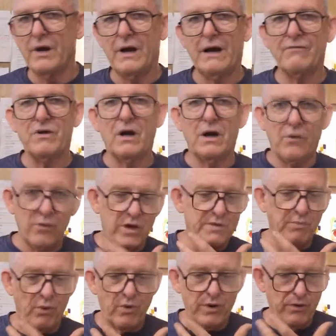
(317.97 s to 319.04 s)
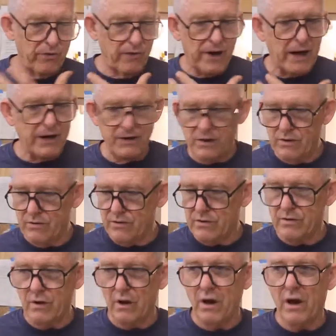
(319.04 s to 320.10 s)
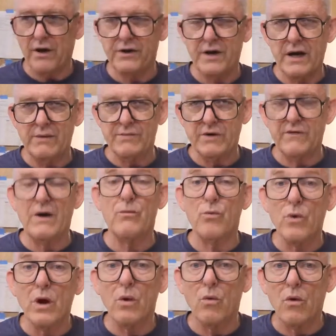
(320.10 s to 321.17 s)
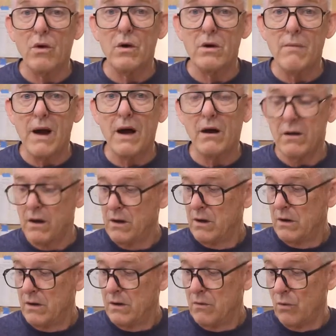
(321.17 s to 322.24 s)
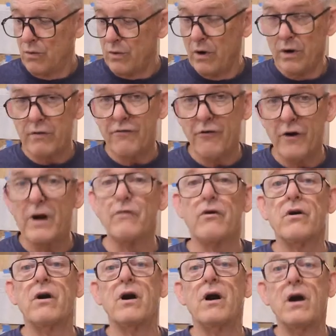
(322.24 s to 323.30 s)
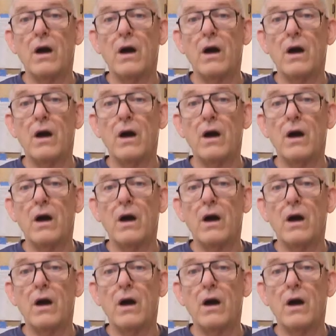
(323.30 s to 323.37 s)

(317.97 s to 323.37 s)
I've got a respirator that I use a lot of times. If I'm really worried about wanting to live forever,